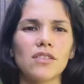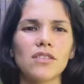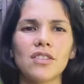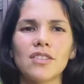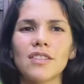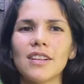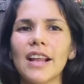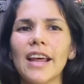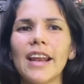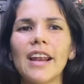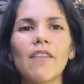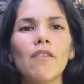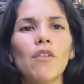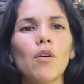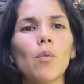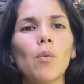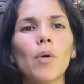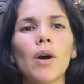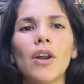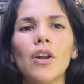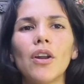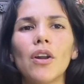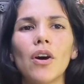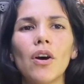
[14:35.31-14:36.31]
Just let
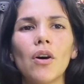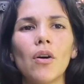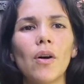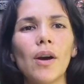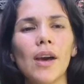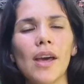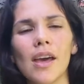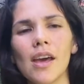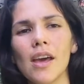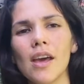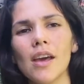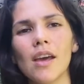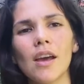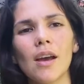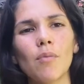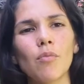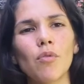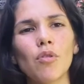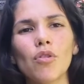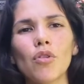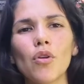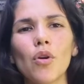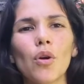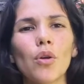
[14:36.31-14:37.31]
everyone know, hey, I'm
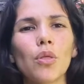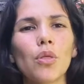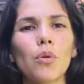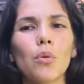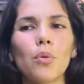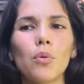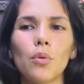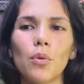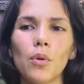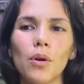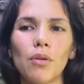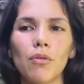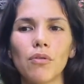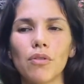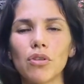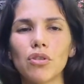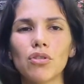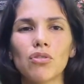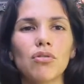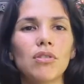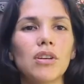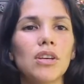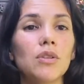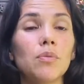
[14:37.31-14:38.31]
just going through a
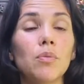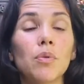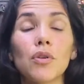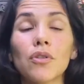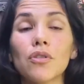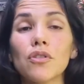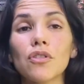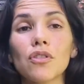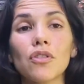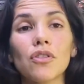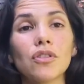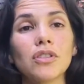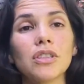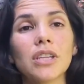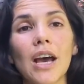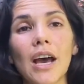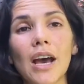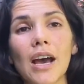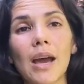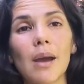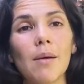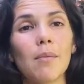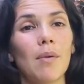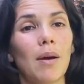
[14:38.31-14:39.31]
retreat, personal
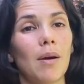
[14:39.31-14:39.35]
time.